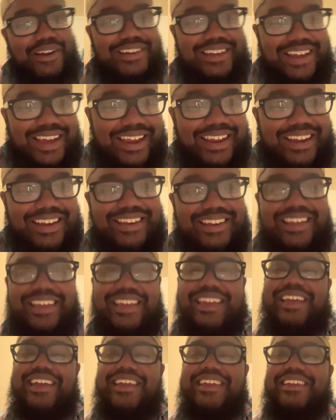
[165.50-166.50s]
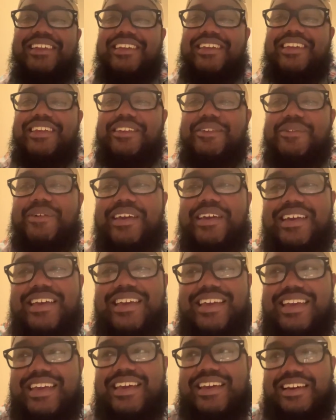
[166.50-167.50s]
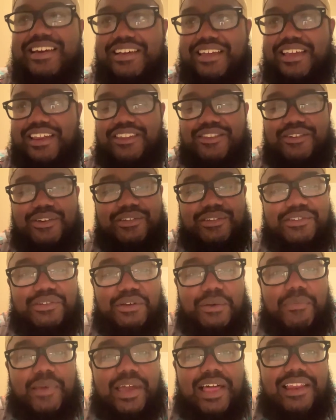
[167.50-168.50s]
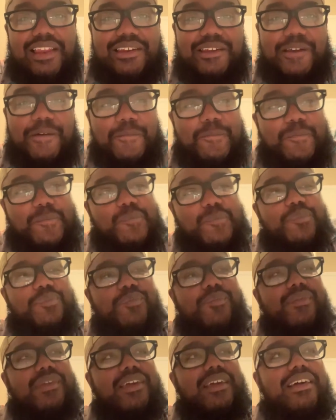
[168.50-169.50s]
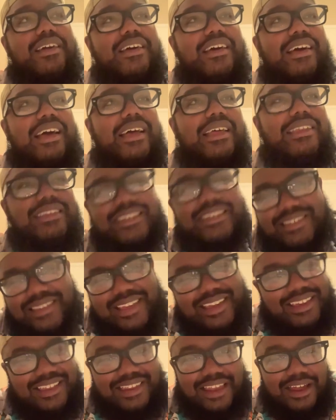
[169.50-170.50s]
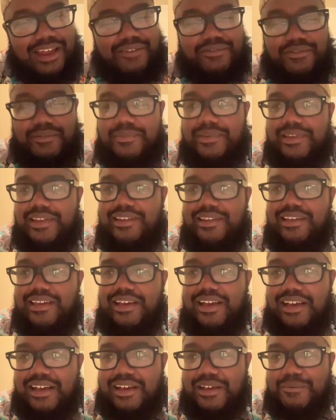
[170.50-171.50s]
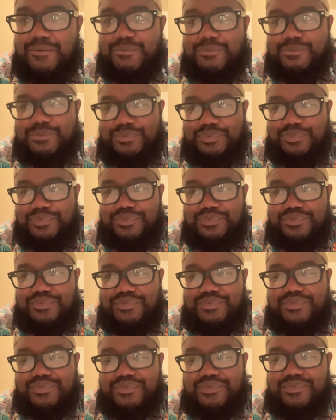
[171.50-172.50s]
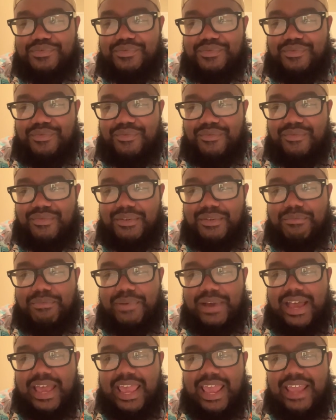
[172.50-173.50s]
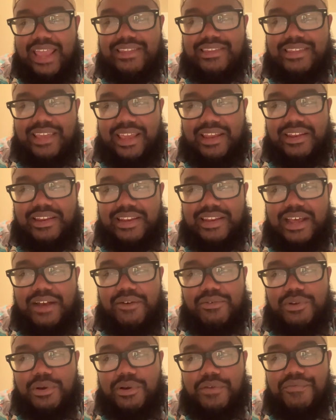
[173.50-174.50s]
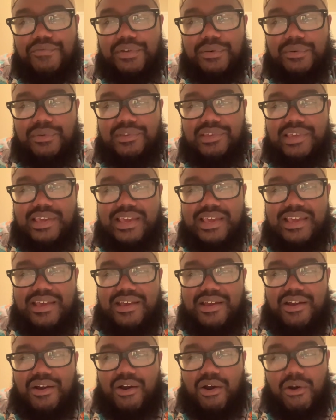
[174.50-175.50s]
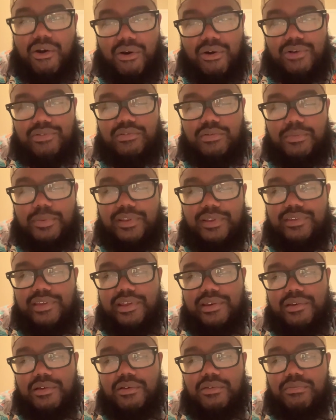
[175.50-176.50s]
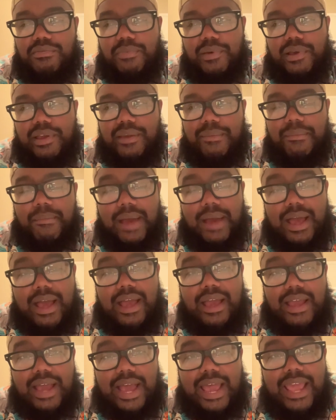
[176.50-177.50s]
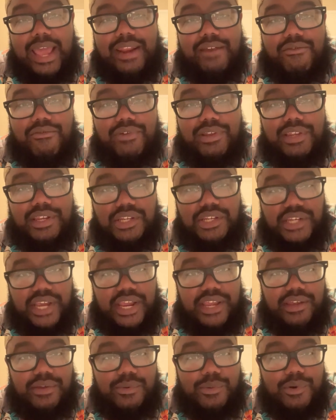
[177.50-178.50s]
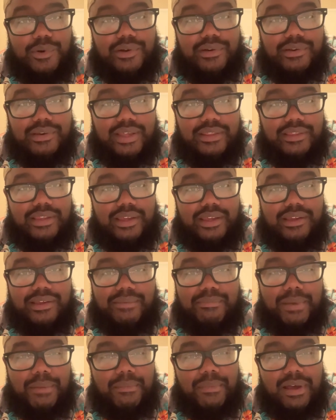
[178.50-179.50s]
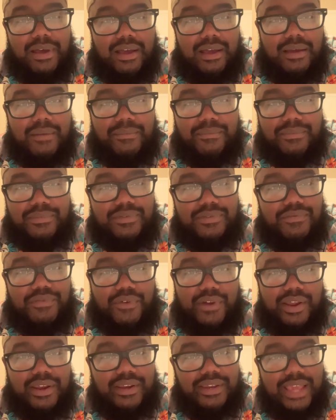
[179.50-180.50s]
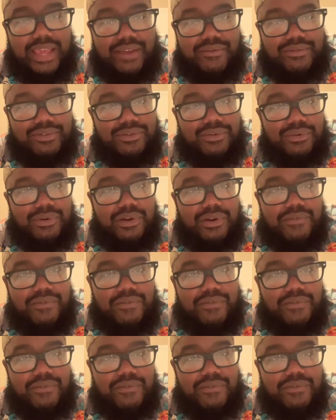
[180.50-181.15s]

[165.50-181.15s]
Knight and and he turns to a paladin. And there's like a lot of them. But I had that, and I don't know if it was all Super Nintendos, but I had a really janky one. I think my mom's friend gave it to her